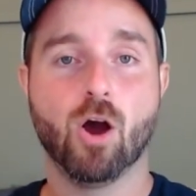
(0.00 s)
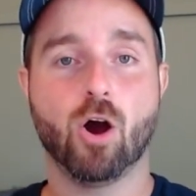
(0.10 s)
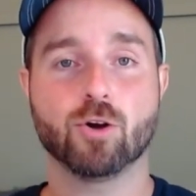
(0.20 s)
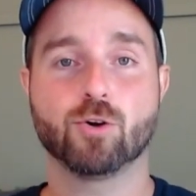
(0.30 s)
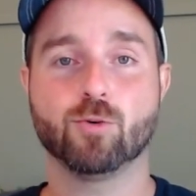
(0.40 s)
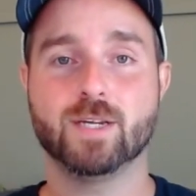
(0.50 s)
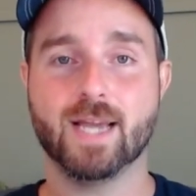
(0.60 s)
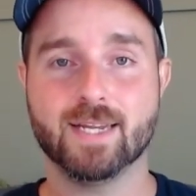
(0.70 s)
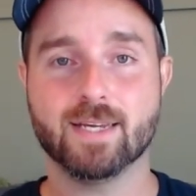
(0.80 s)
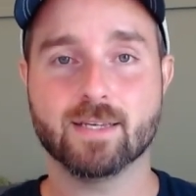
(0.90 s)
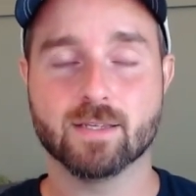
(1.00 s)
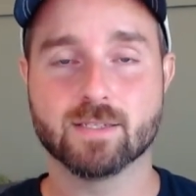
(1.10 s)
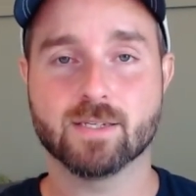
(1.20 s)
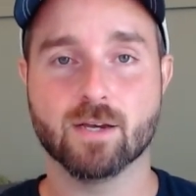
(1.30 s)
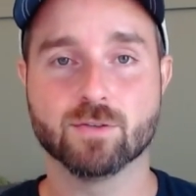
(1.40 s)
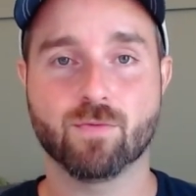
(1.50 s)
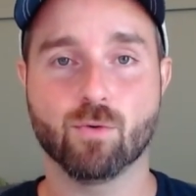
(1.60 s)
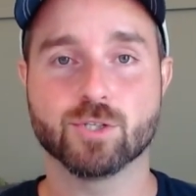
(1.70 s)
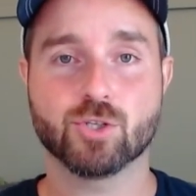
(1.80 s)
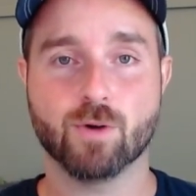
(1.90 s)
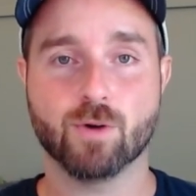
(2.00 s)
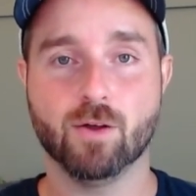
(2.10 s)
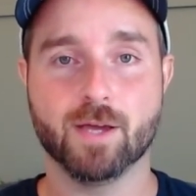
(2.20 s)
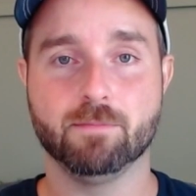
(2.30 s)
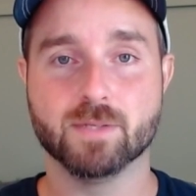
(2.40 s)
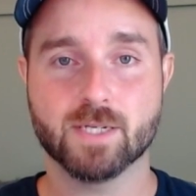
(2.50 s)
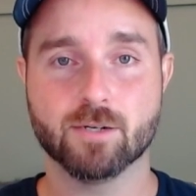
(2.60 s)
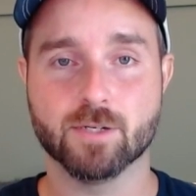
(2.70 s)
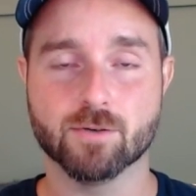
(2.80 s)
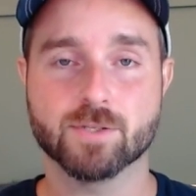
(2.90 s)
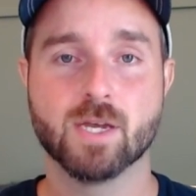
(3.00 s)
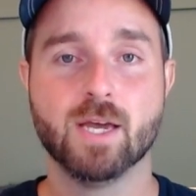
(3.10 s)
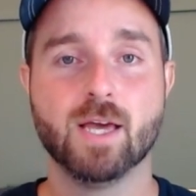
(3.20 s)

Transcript: are creating the Salesforce Trailhead materials.